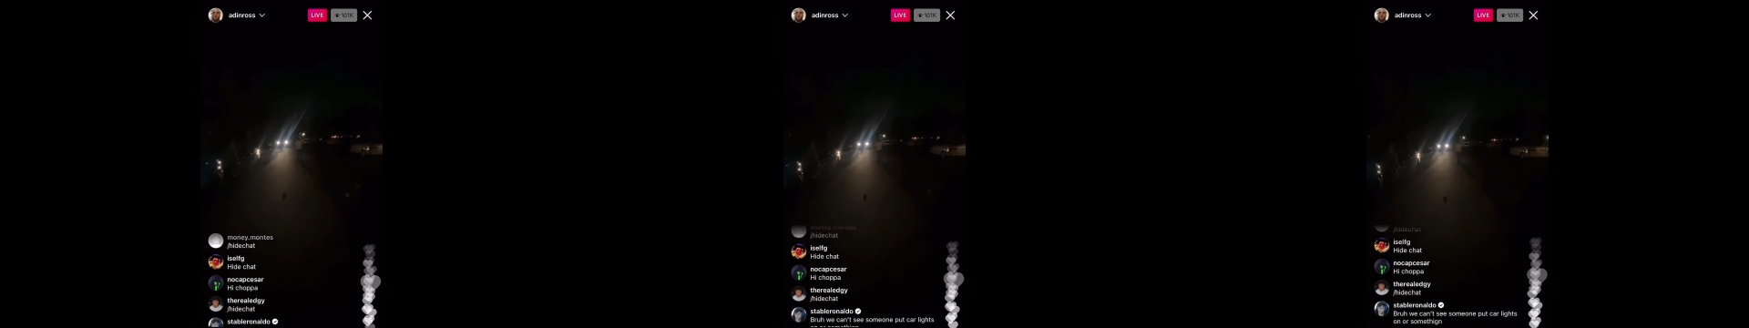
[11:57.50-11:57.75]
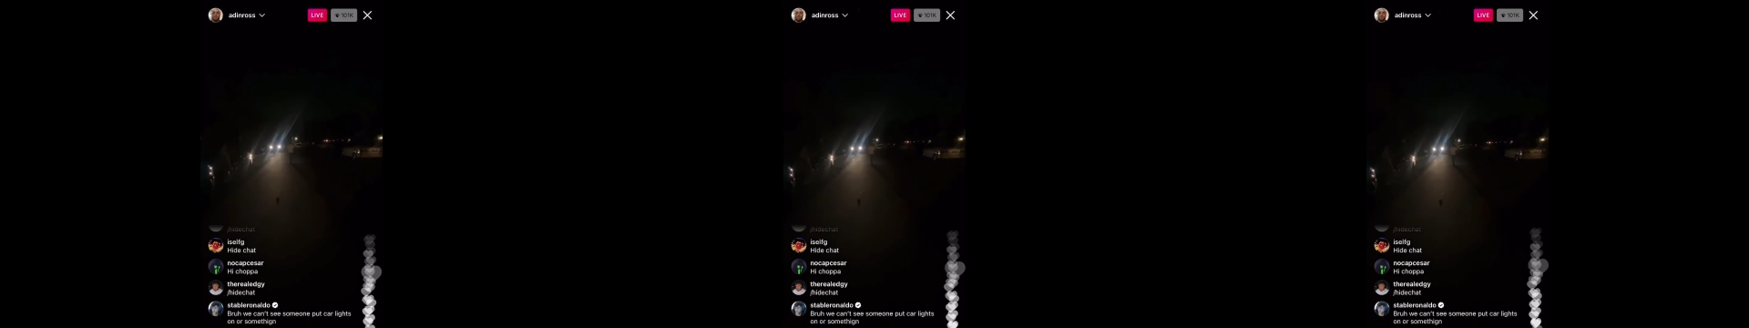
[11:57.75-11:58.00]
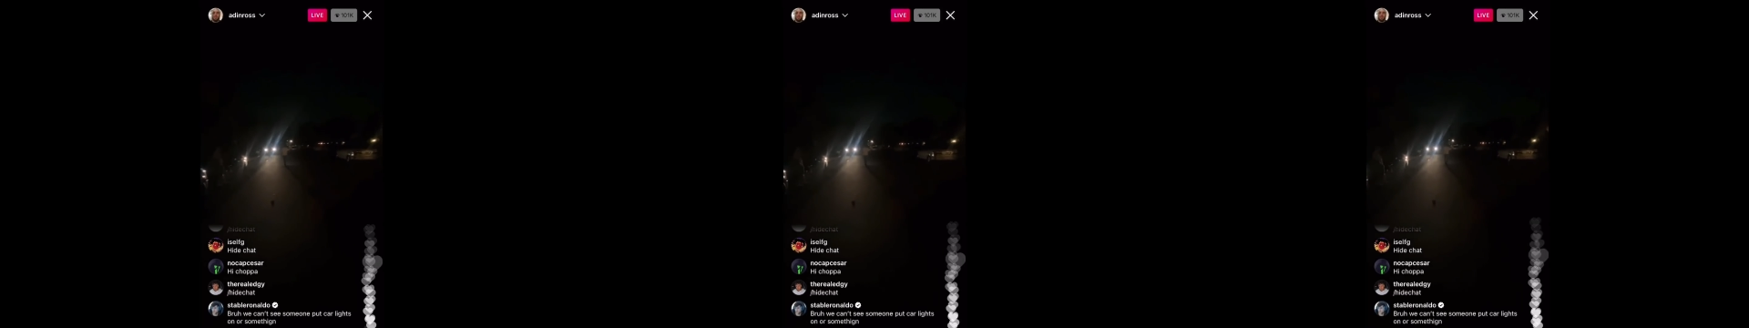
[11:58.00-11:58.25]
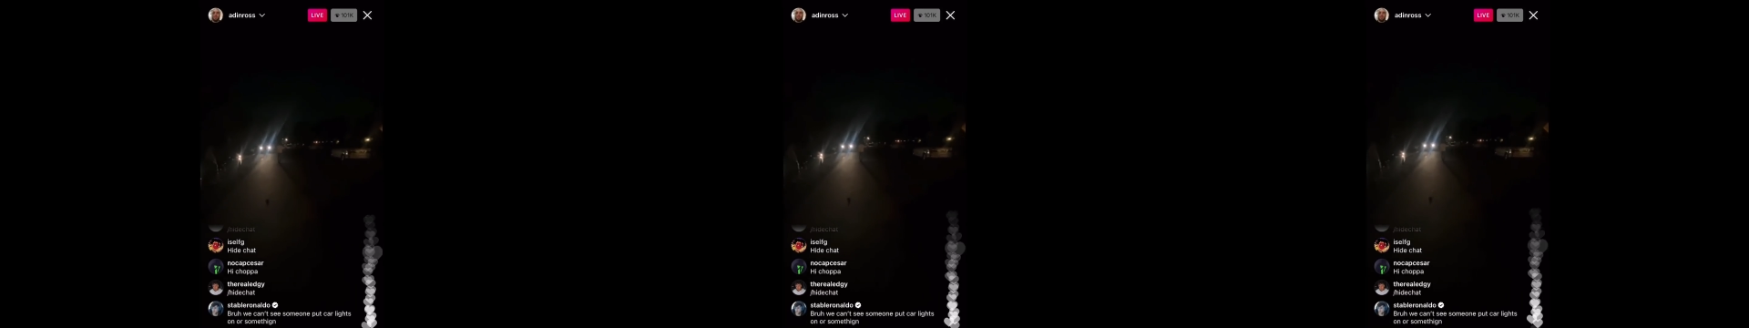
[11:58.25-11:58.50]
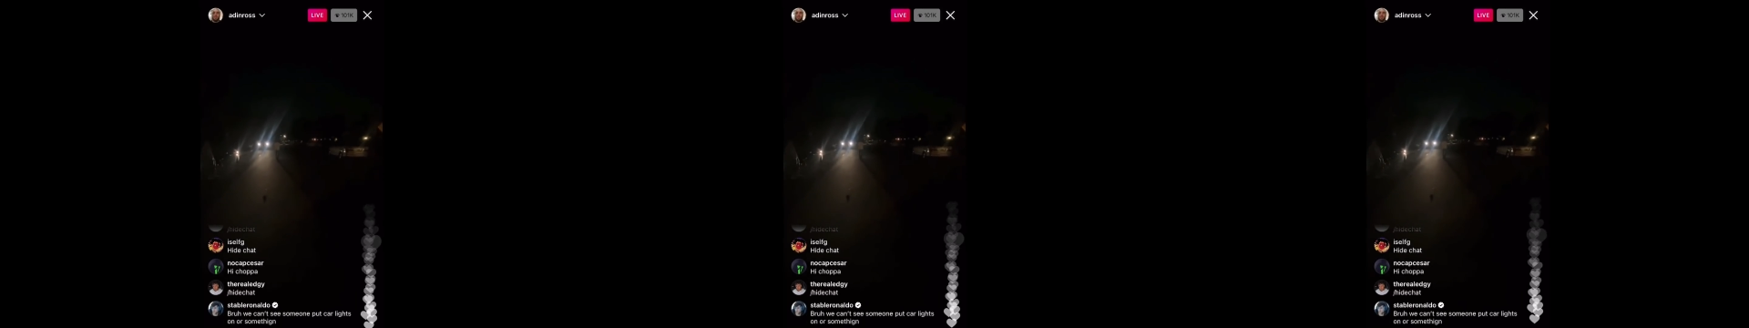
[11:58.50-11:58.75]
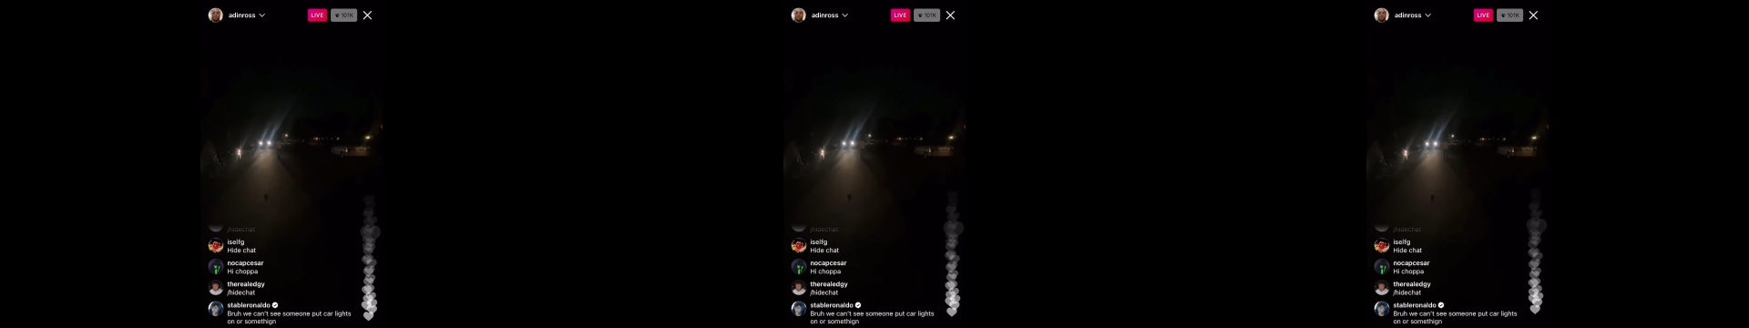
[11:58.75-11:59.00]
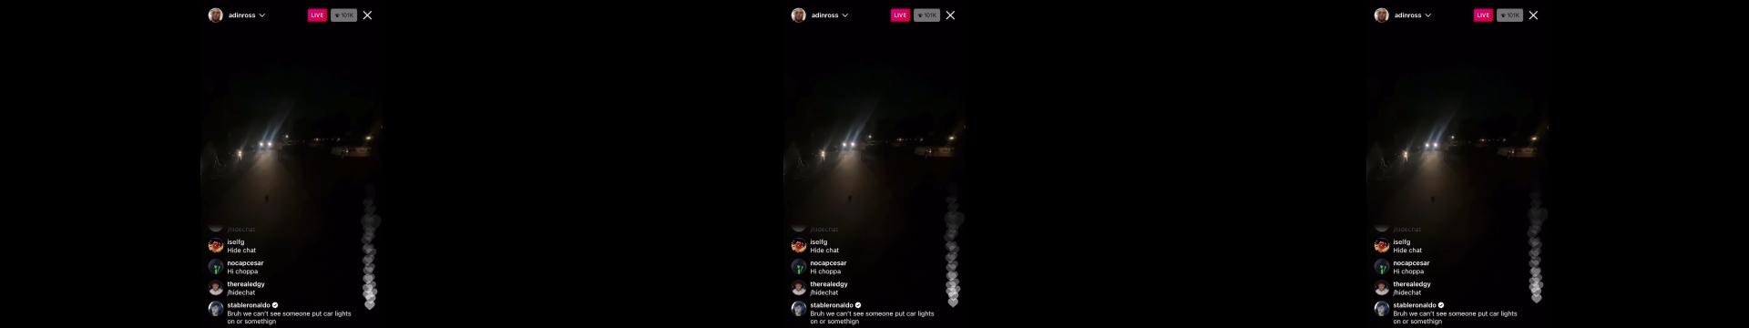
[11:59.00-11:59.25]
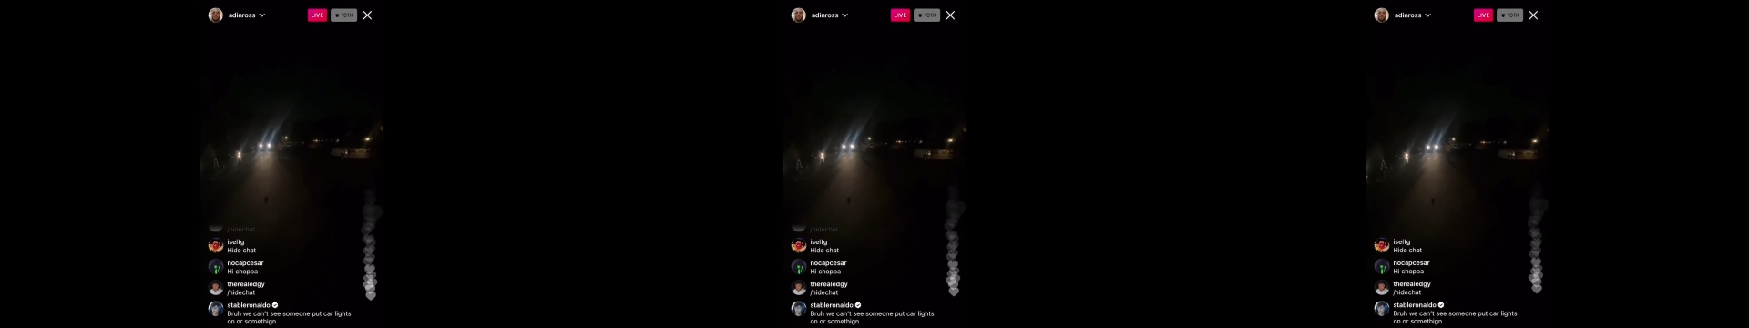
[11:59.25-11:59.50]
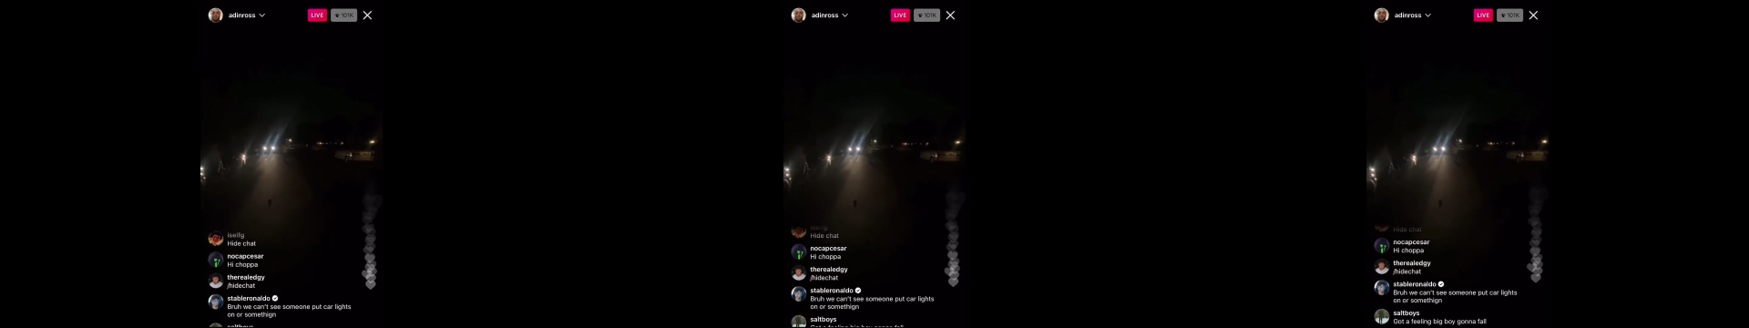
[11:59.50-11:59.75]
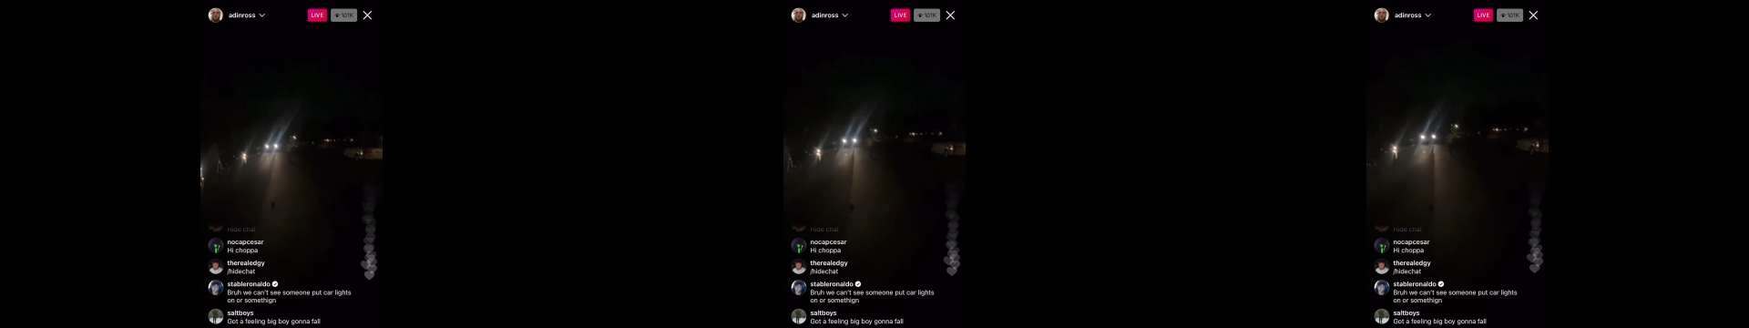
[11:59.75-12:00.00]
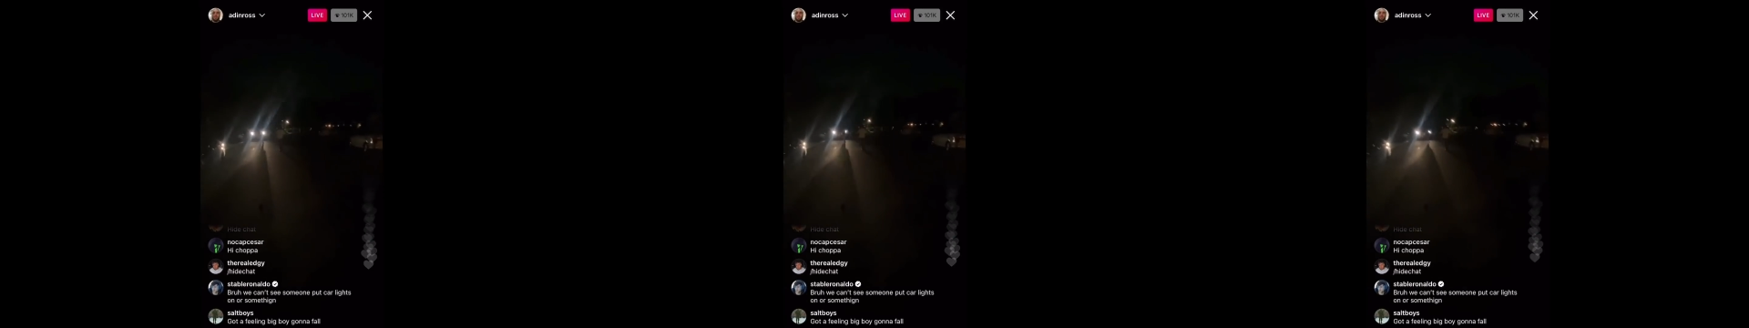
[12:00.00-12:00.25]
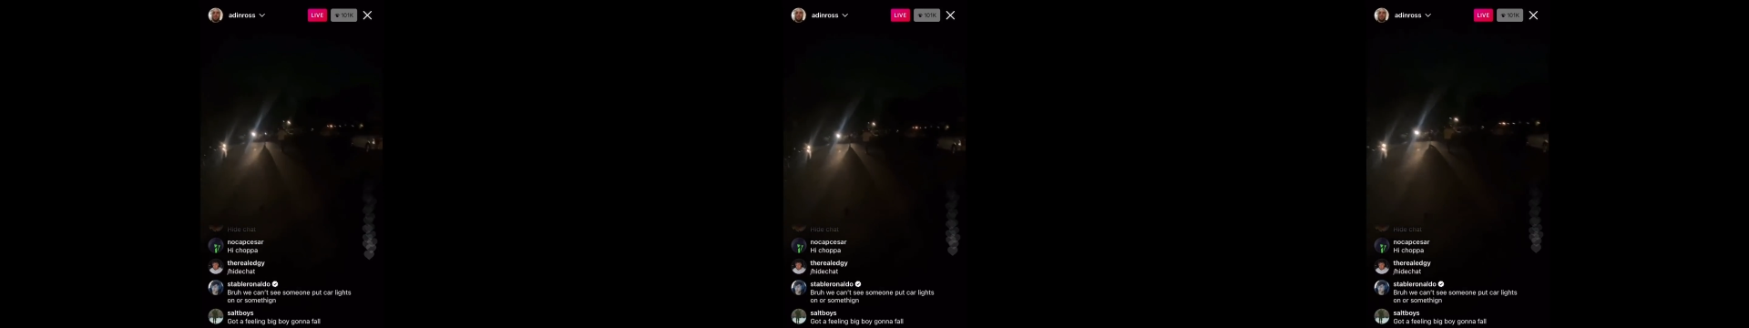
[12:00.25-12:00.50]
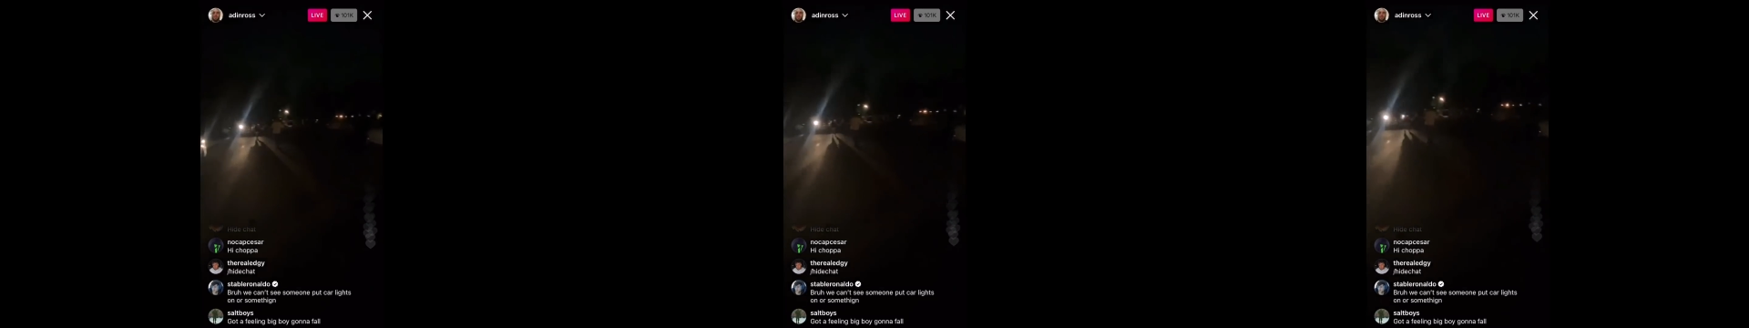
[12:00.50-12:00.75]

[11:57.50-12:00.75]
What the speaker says: Nobody's mouth can be seen.